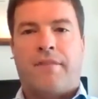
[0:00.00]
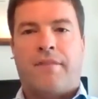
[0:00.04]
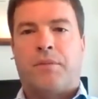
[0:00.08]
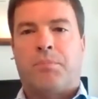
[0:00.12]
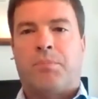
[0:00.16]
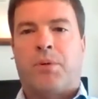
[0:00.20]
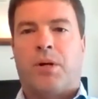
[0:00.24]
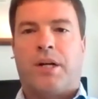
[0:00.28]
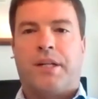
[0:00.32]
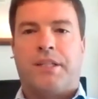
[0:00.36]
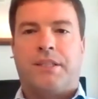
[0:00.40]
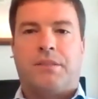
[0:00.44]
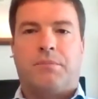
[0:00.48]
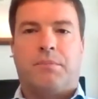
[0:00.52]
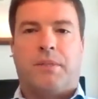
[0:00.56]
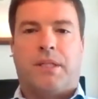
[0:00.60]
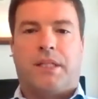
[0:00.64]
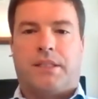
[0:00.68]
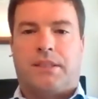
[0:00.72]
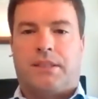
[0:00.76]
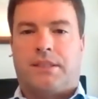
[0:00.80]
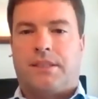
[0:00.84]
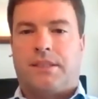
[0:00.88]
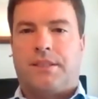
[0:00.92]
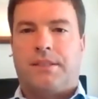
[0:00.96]
the price
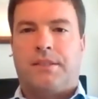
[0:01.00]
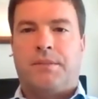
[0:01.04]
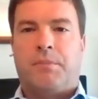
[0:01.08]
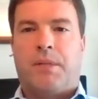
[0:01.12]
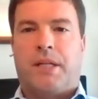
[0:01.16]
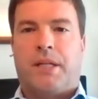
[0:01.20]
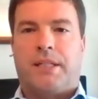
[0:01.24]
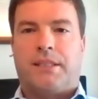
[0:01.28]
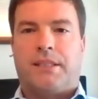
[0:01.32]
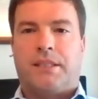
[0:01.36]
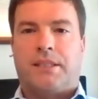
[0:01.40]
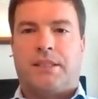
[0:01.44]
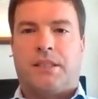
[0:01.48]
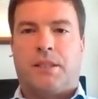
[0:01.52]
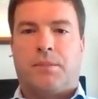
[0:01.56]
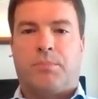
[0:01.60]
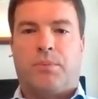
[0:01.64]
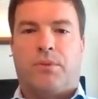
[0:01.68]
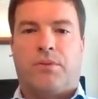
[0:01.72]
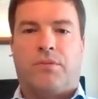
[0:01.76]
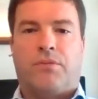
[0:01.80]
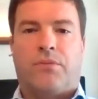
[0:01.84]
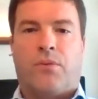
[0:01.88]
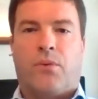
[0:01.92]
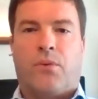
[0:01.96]
makes it
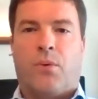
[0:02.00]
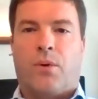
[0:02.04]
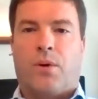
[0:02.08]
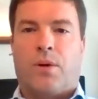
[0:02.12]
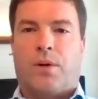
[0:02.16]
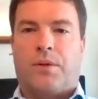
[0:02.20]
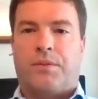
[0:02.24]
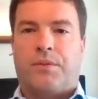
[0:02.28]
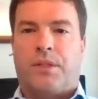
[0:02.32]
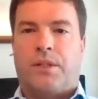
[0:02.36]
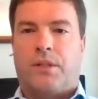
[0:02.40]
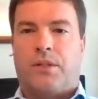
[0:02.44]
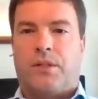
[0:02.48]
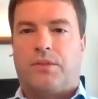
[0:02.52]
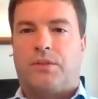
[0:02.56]
simple for,